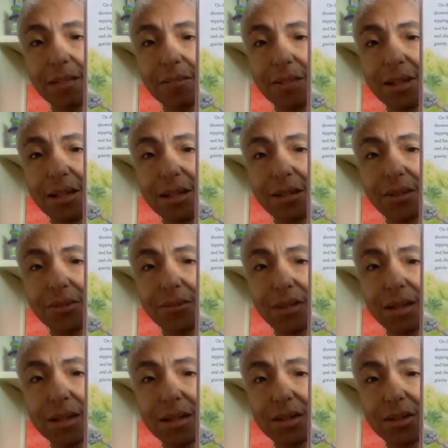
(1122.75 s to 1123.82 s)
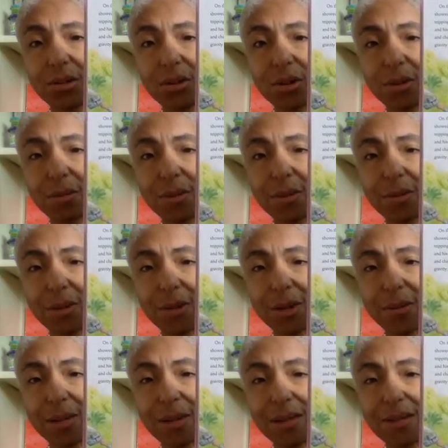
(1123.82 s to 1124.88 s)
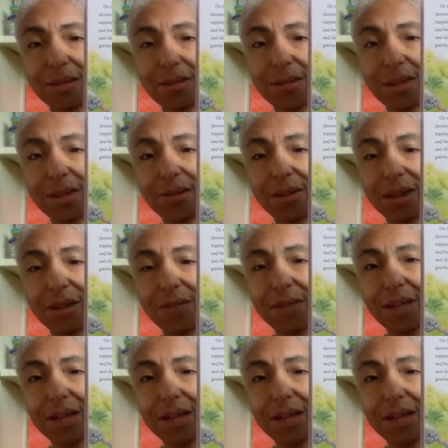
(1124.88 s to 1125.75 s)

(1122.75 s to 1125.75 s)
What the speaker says: Bettina grinned and chirped, smarty pants, looks like gravity